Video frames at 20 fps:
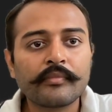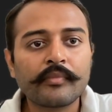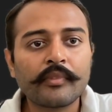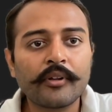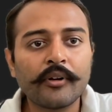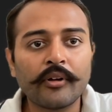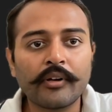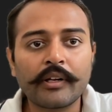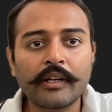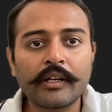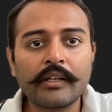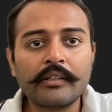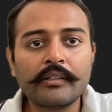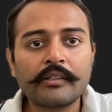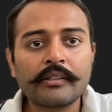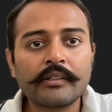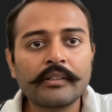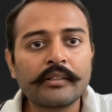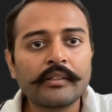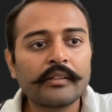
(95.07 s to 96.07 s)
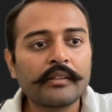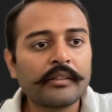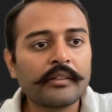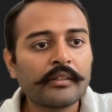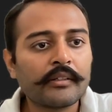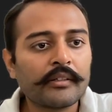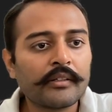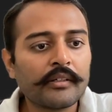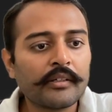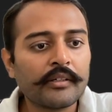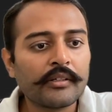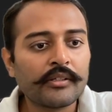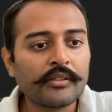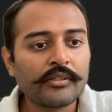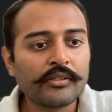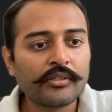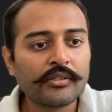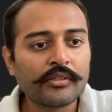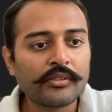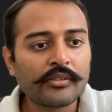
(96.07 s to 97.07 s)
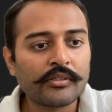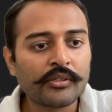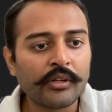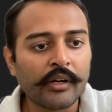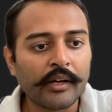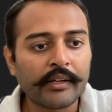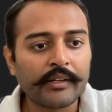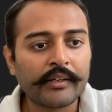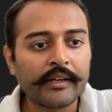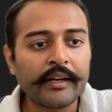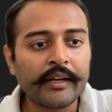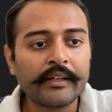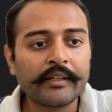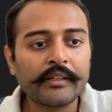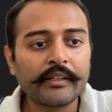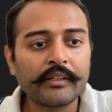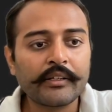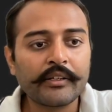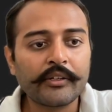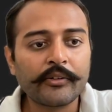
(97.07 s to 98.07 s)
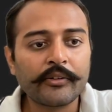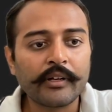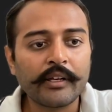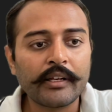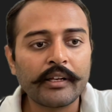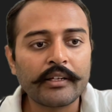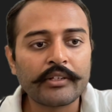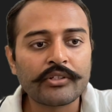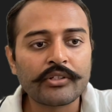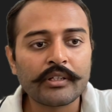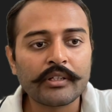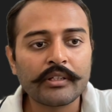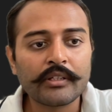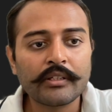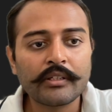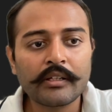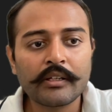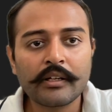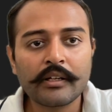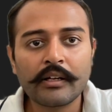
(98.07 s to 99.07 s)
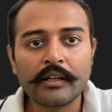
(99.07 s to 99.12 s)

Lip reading: All right. So I created a new collection.